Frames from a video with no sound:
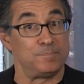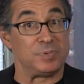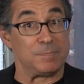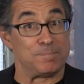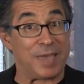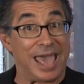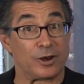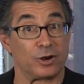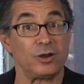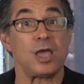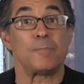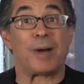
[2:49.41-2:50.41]
be
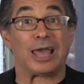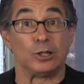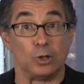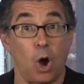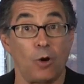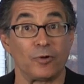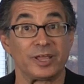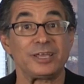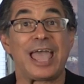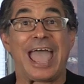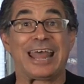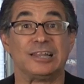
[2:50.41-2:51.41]
better by lowering
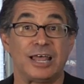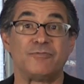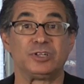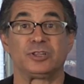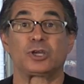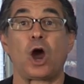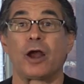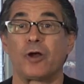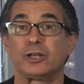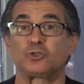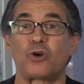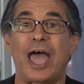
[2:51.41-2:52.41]
and leveling the car
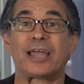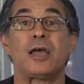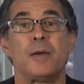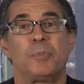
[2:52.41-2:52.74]
on track,